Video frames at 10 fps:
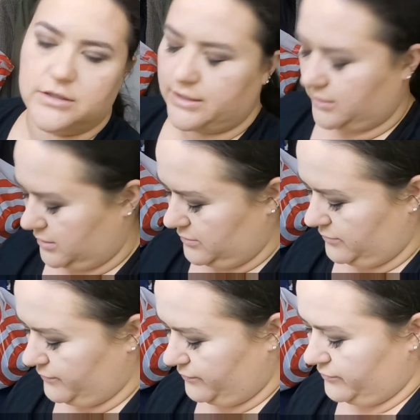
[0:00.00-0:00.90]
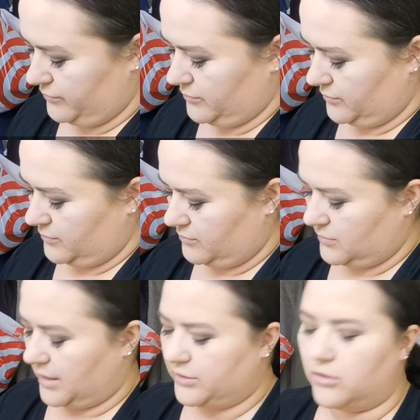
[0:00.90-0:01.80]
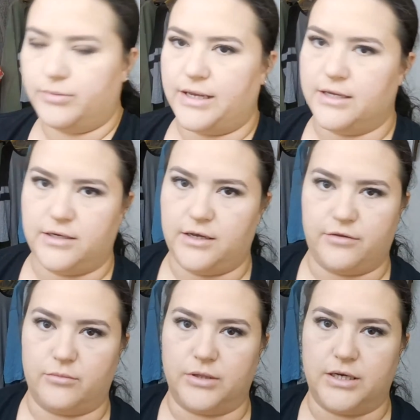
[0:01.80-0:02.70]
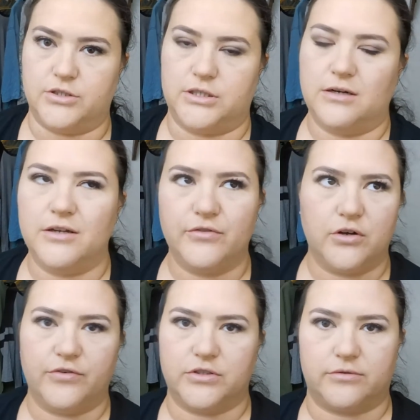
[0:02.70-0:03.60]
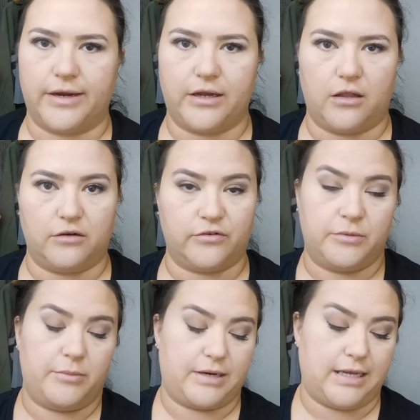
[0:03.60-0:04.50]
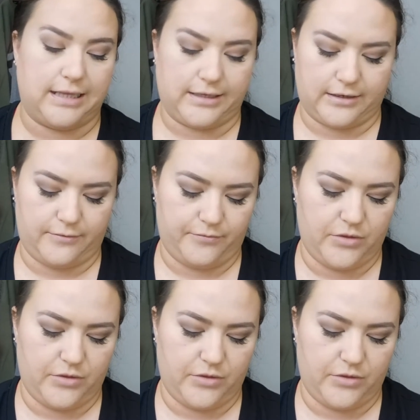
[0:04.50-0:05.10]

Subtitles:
Like, I don't buy any other blush. And I don't even know if it's the right color for me, but I like it.